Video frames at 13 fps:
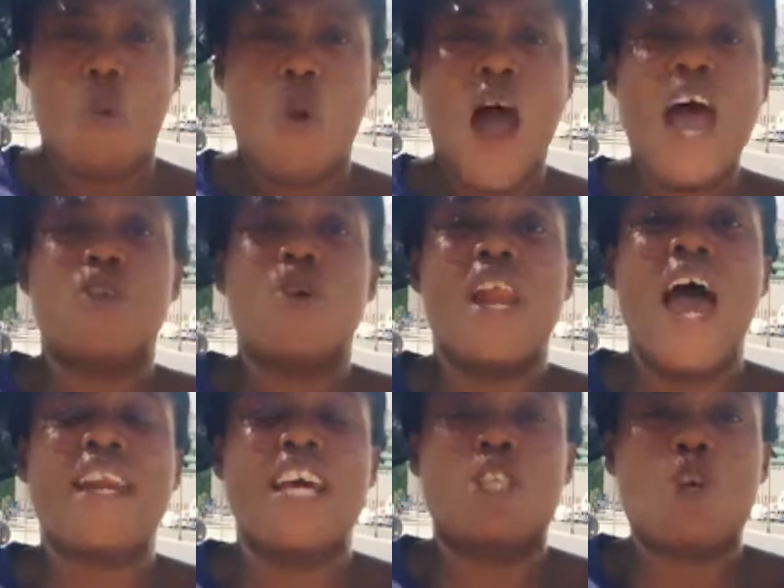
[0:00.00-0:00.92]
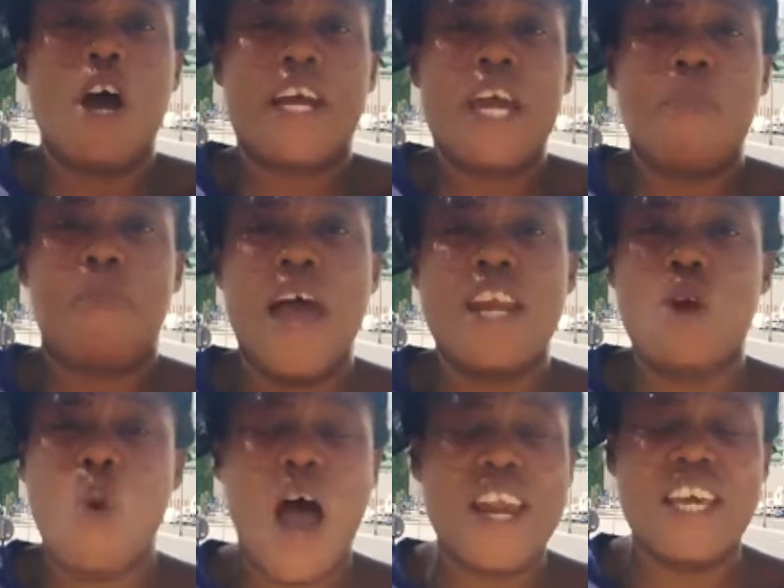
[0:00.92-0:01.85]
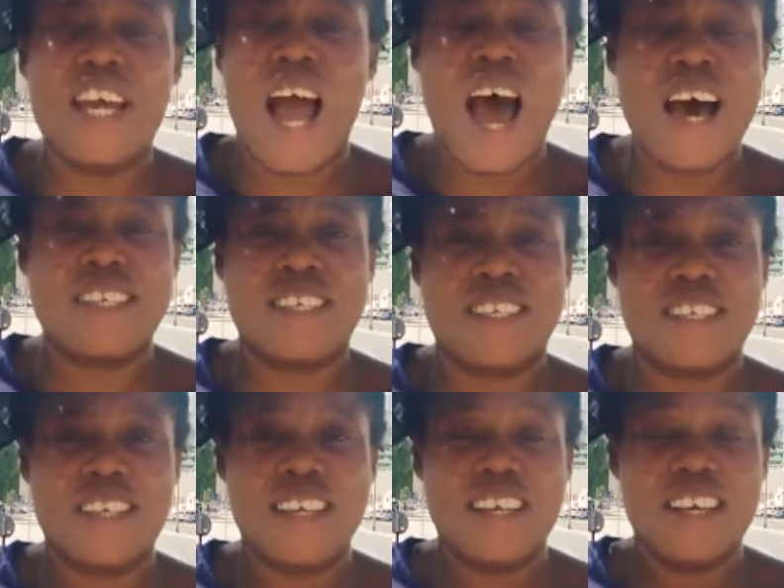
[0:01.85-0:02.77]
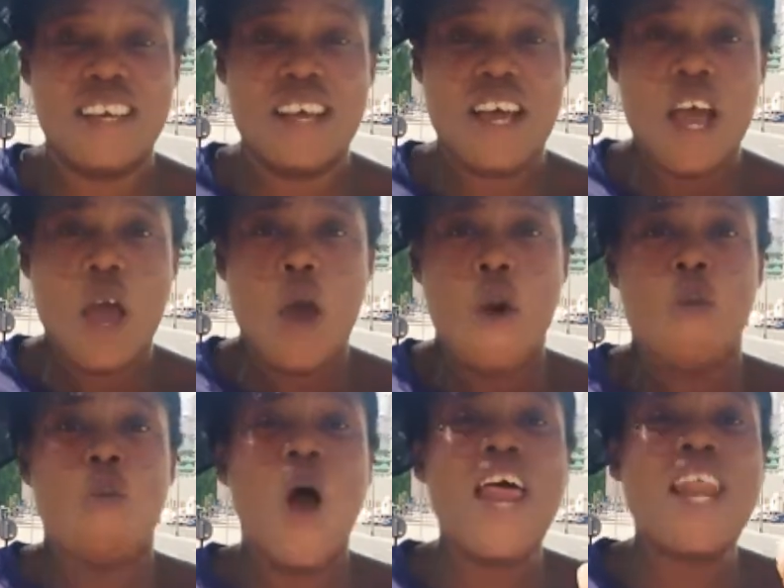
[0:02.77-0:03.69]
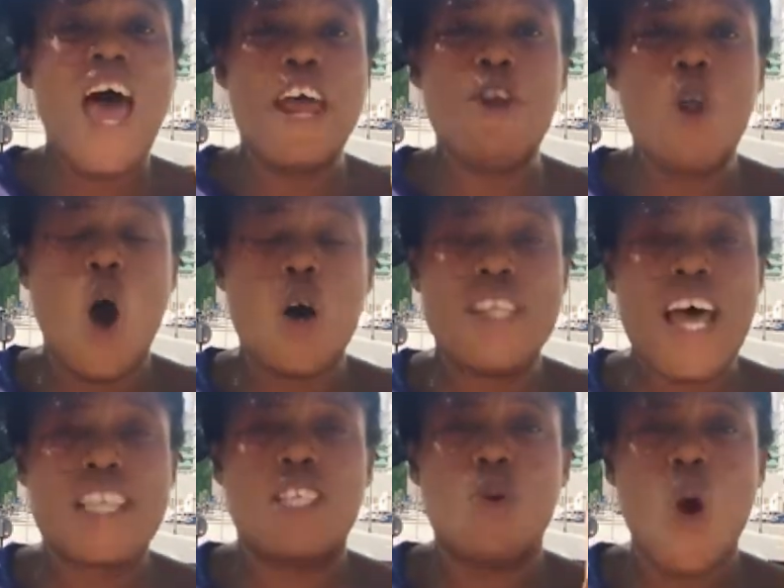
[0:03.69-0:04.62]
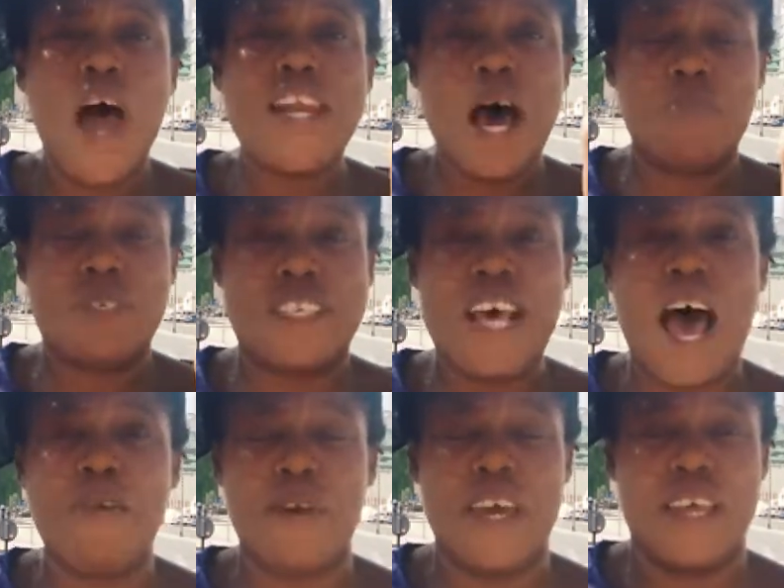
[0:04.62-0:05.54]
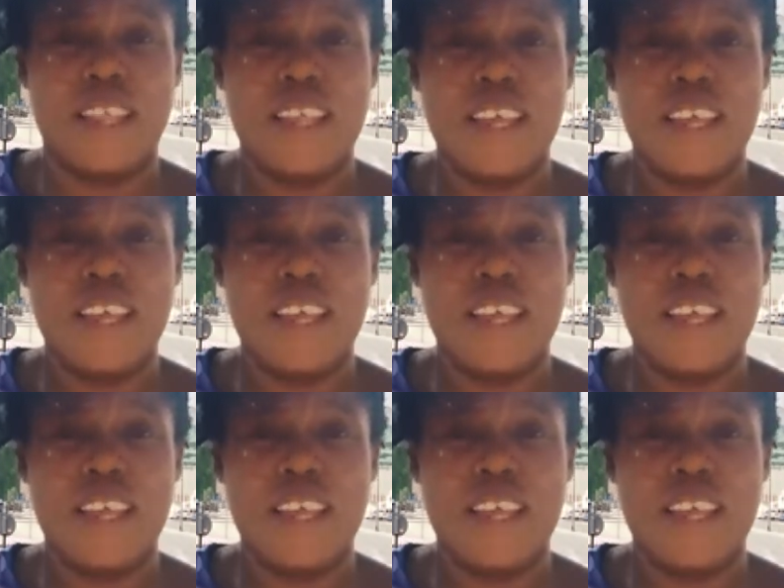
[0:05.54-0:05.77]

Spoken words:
Why do I need to keep anyone in heart when I know that the one I'm serving